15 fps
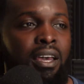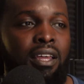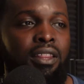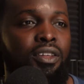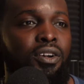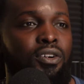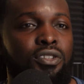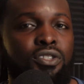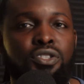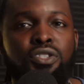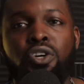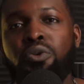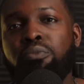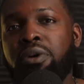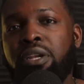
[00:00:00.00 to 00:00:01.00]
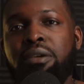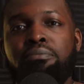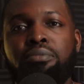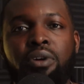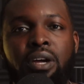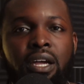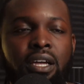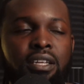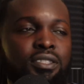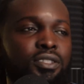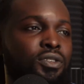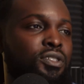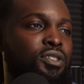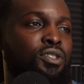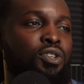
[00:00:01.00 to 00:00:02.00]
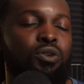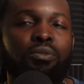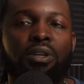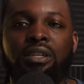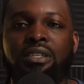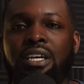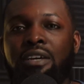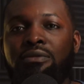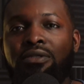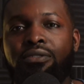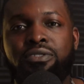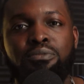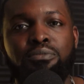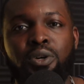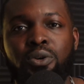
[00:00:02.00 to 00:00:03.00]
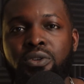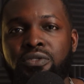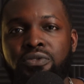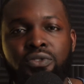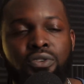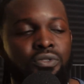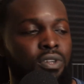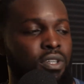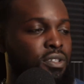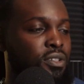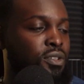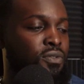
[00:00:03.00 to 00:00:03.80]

There are so many brands, there's so many types of smokers for a reason.